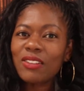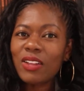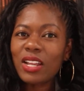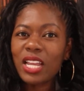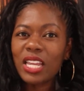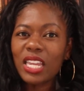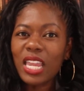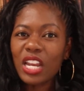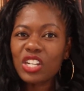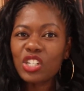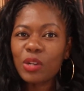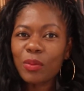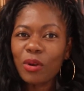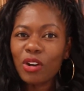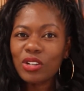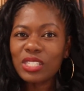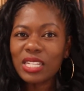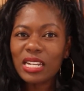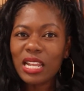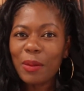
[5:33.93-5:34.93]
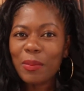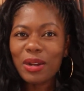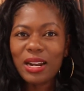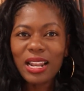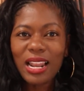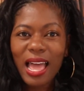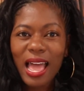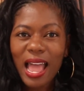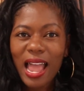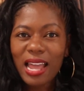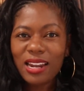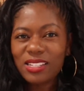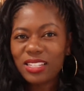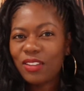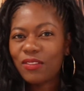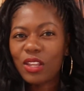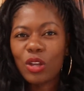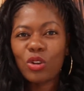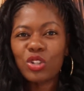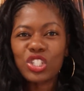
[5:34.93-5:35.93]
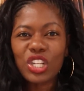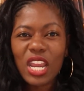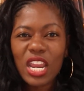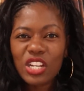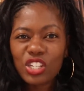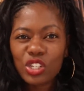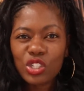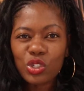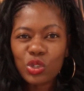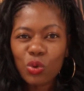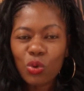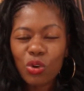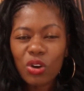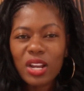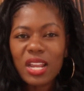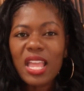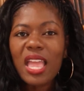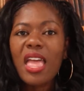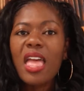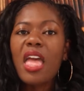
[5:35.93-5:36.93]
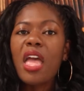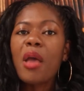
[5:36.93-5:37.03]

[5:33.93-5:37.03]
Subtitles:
if they can catch the person up in a lie, to see if they'll change the story.